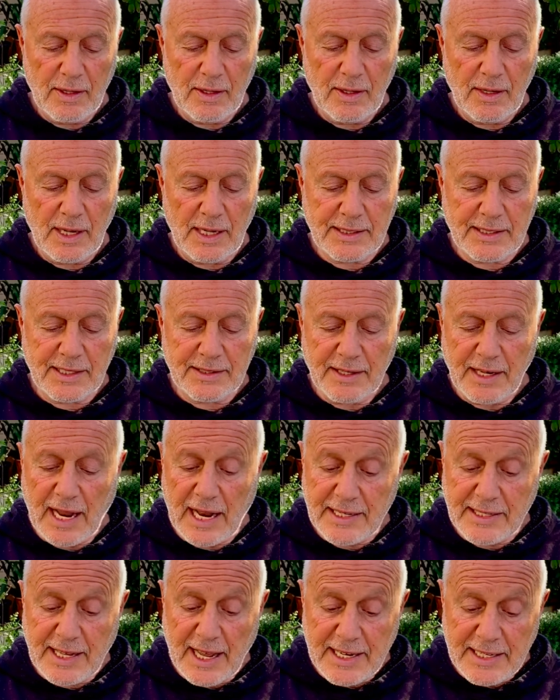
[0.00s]
as
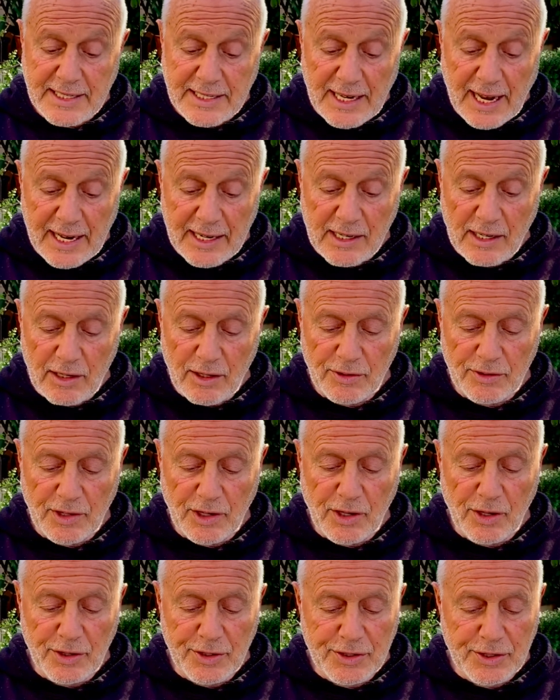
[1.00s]
they snake along the
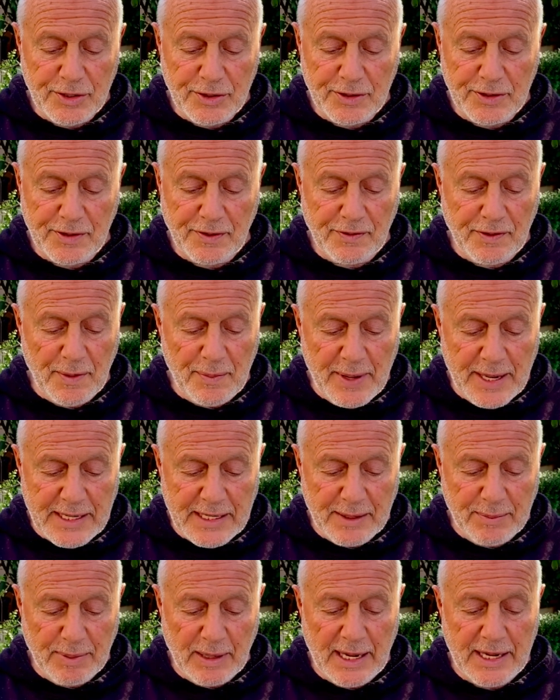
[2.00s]
contours of the meeting
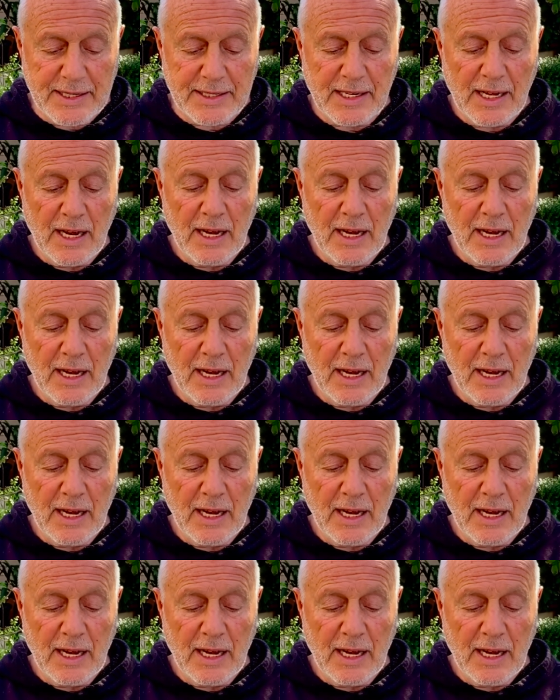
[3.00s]
place